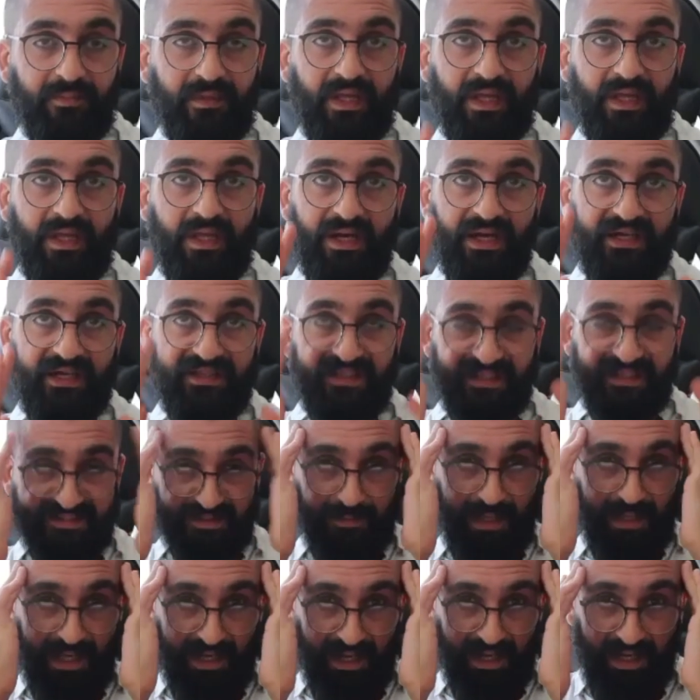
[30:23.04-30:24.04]
it doesn't
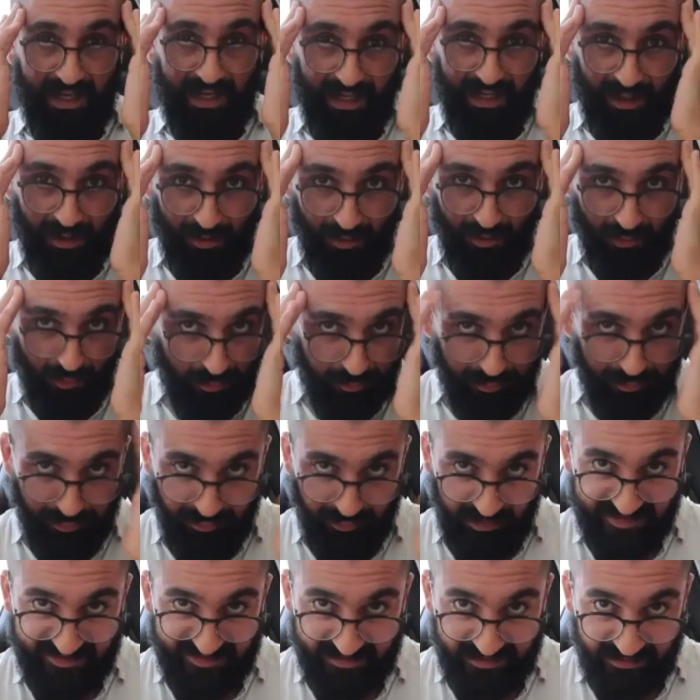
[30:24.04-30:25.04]
matter how
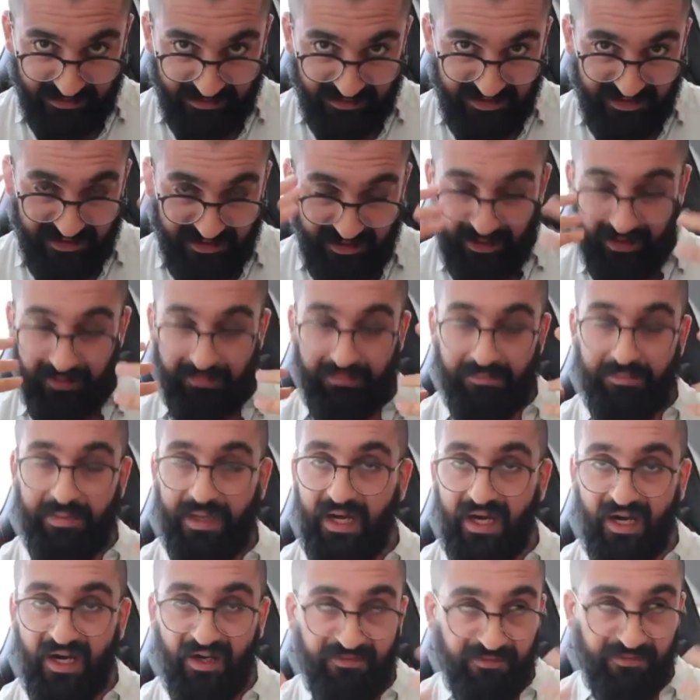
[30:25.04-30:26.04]
present and
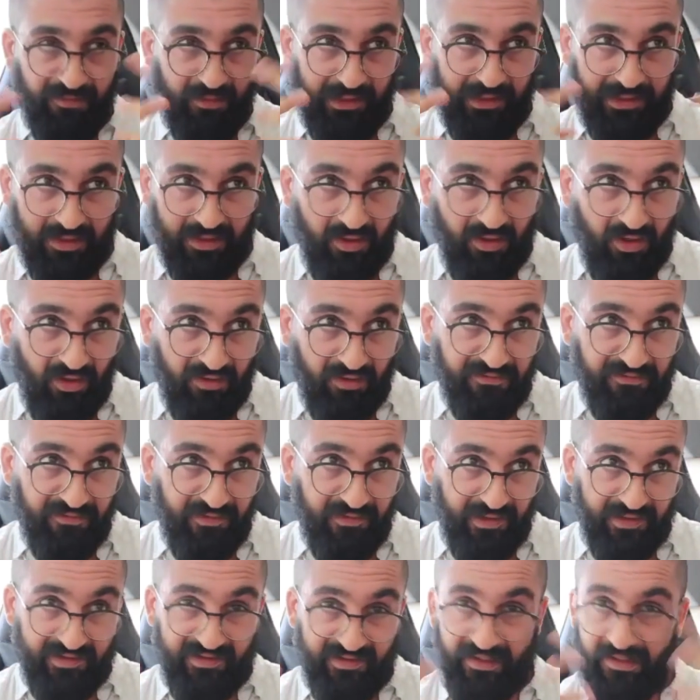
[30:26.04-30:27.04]
powerful and confident
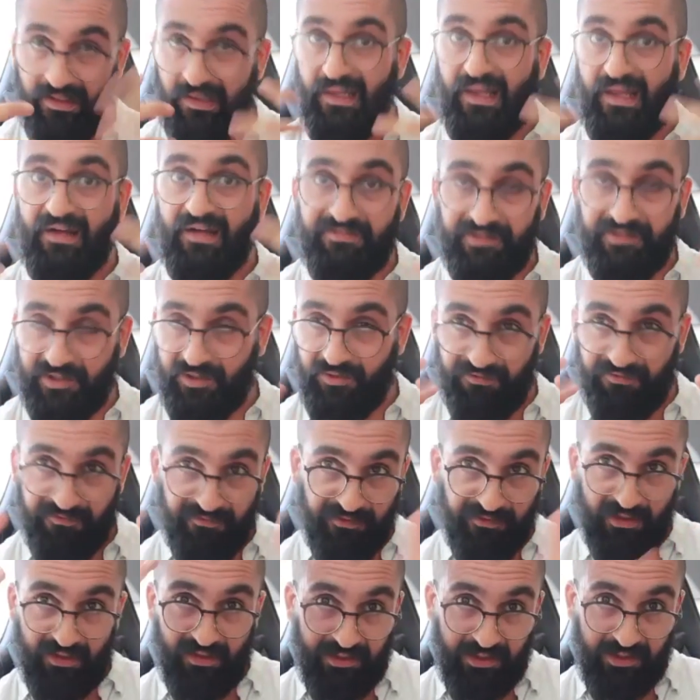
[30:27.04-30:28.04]
and loving you feel
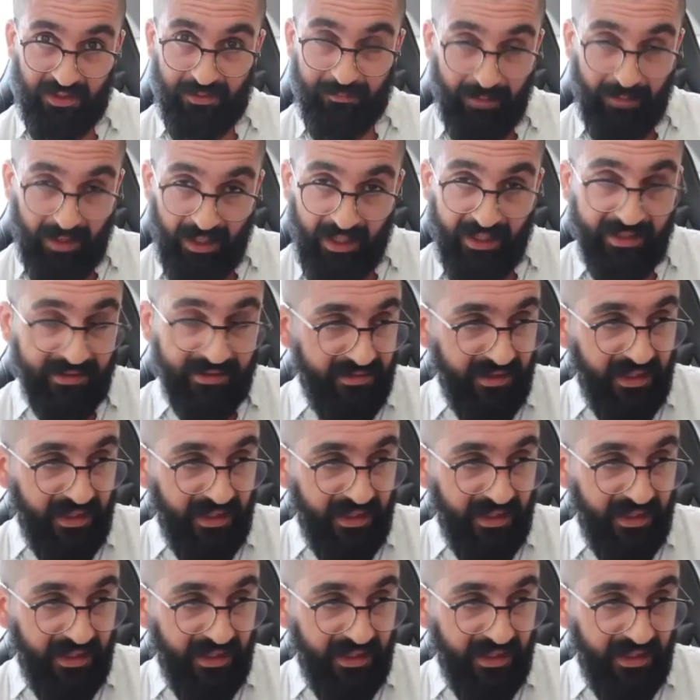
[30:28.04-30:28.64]
in your mind,